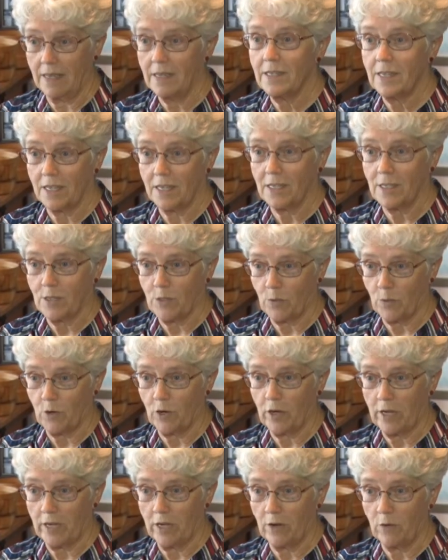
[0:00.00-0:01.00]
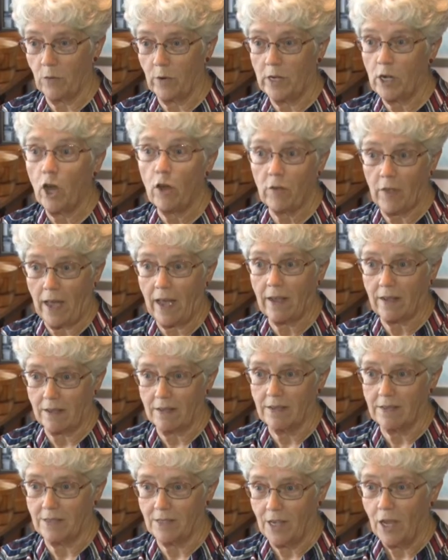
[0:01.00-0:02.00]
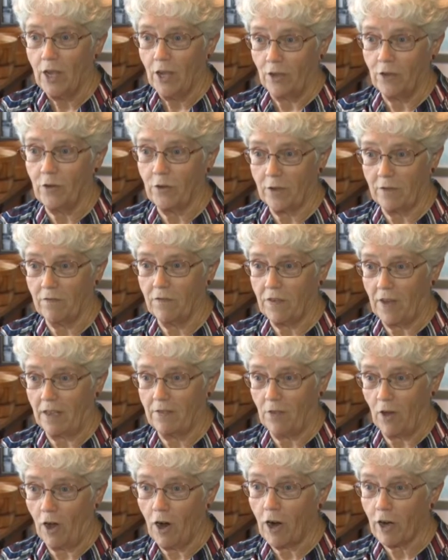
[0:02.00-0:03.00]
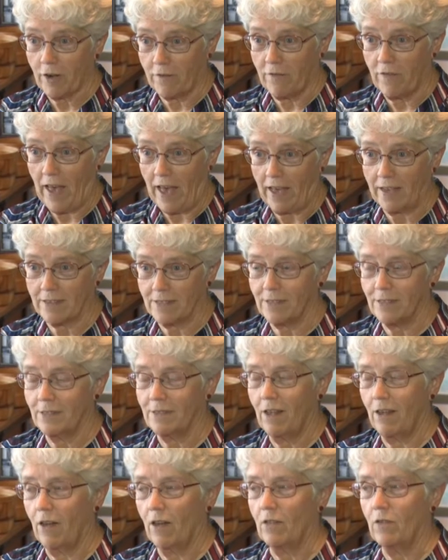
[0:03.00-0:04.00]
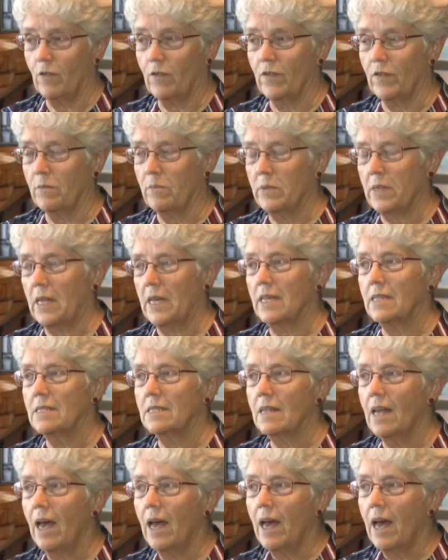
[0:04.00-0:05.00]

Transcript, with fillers: Indians were here. We know that because you can find the artifacts all over the place.